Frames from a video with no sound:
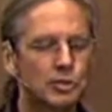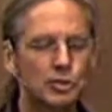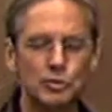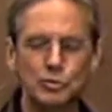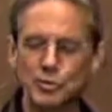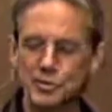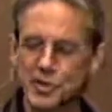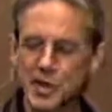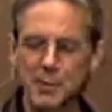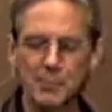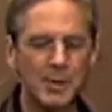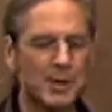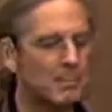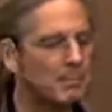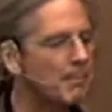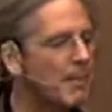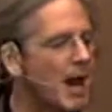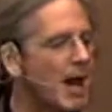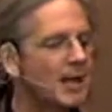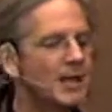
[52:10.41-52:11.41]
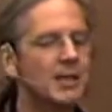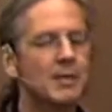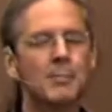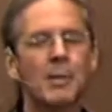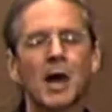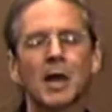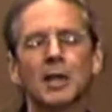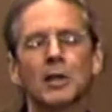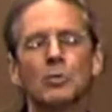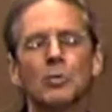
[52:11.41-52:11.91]
Use them in a mighty,
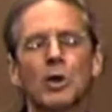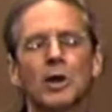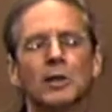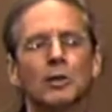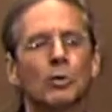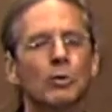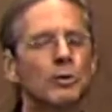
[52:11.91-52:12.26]
mighty way,